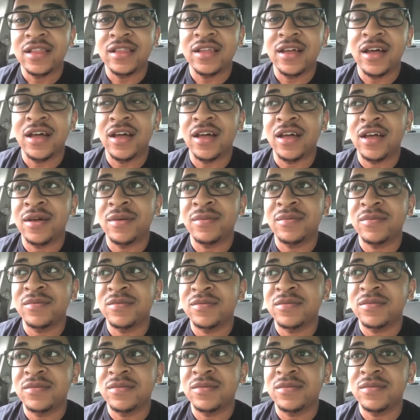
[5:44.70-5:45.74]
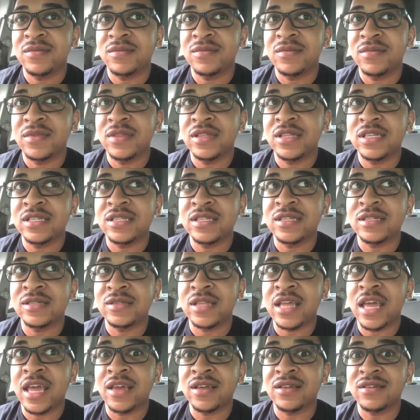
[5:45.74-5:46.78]
Um, this is
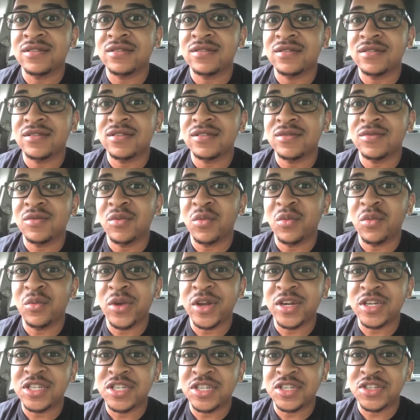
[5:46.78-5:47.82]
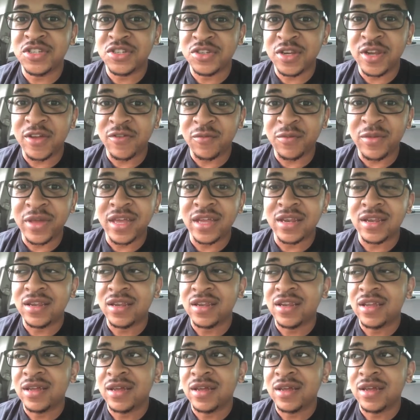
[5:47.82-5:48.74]
like where she should have been.